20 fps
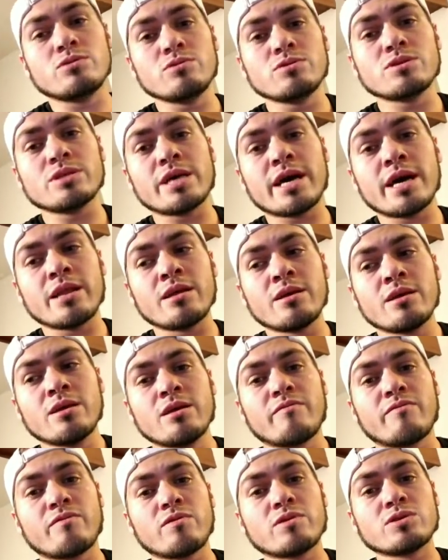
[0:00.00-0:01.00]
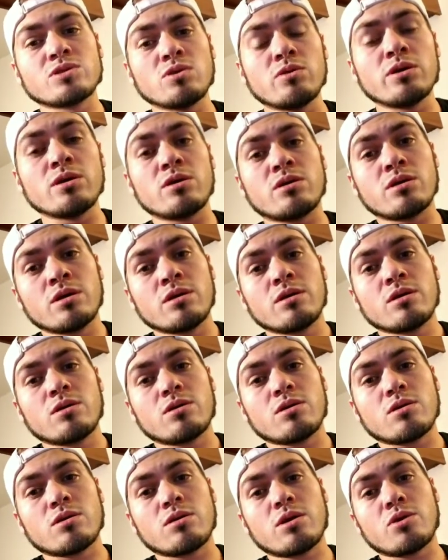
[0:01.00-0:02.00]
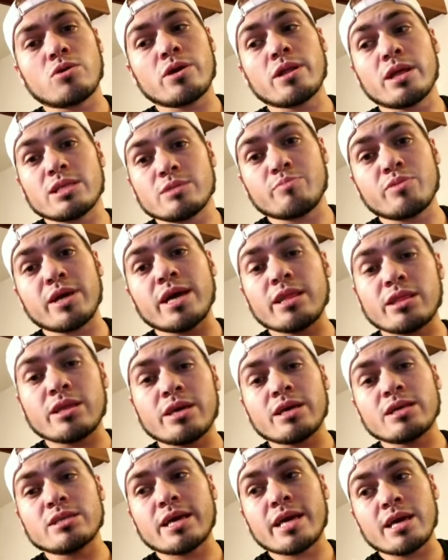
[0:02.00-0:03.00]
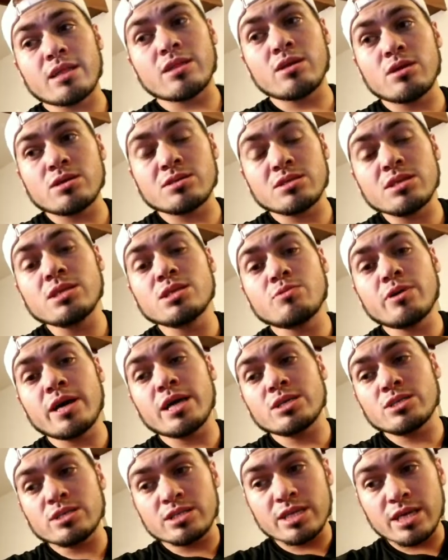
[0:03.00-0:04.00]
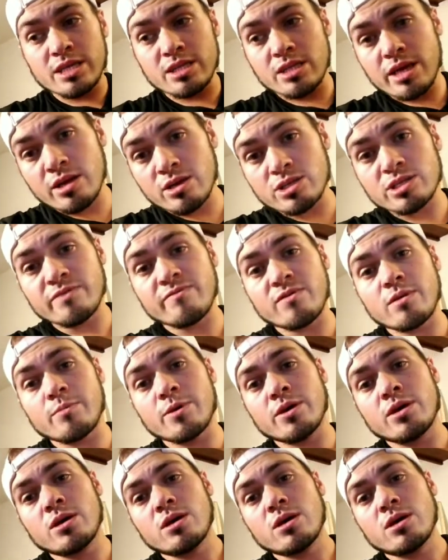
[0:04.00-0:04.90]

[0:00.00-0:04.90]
use that for soil, or to plant things, and the seeds will actually take the energy from it,